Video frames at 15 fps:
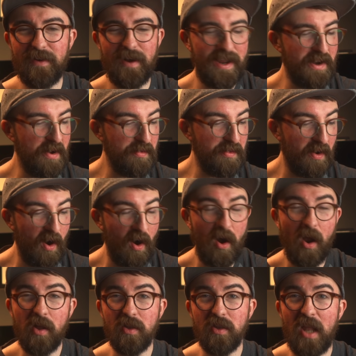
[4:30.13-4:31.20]
I know there are
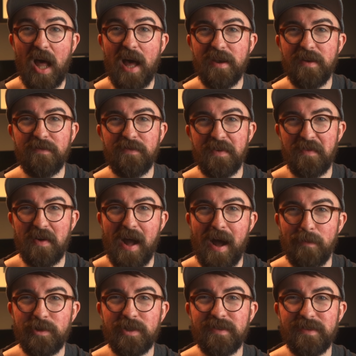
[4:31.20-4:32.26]
a lot of different
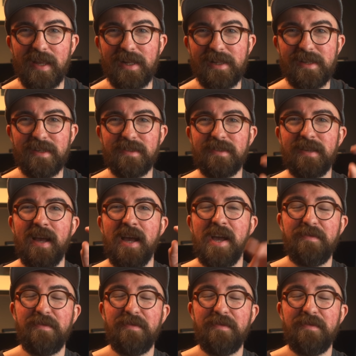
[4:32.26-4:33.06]
options like this.